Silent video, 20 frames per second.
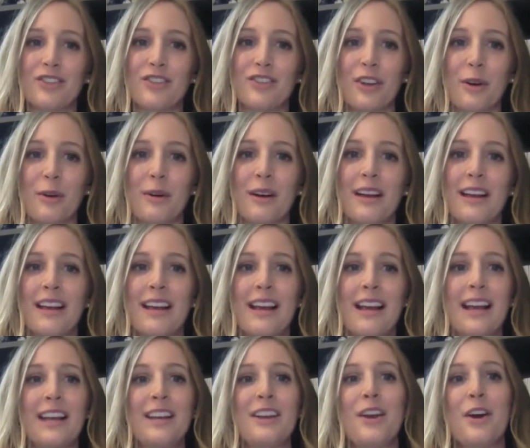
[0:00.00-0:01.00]
So
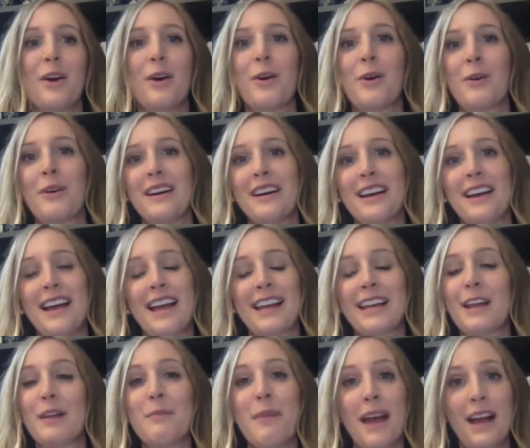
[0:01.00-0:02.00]
I
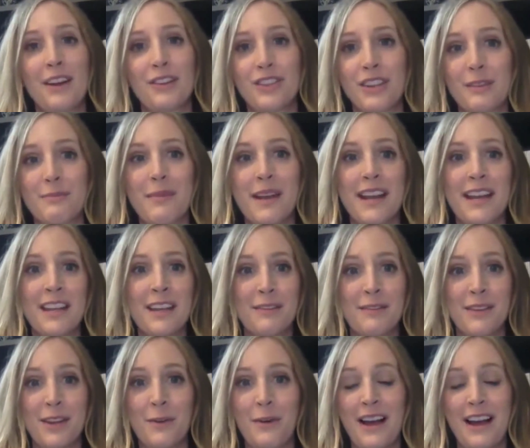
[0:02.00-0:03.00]
can imagine many of
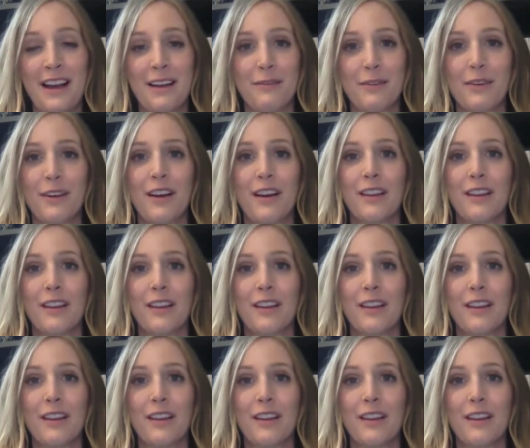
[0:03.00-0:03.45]
you have